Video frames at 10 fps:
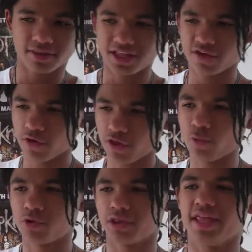then you've got the
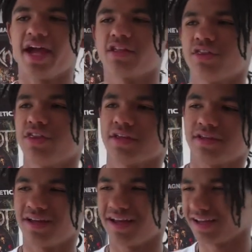wooden leg, and you think,
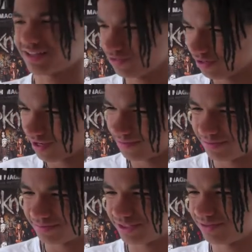ah, crap,
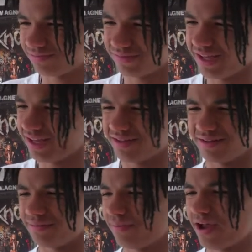
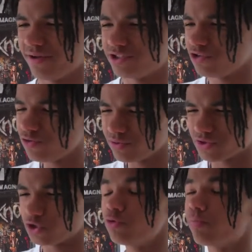uh, too
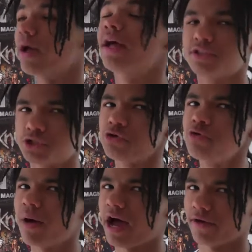too
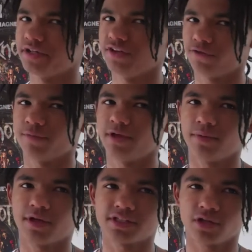too piratey for me
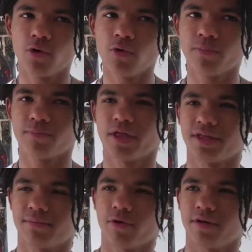because the whole
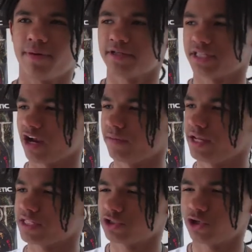like, point of Pirates of the
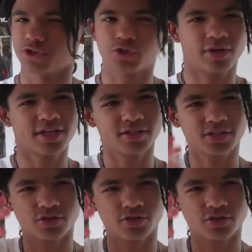Caribbean is sort of strayed,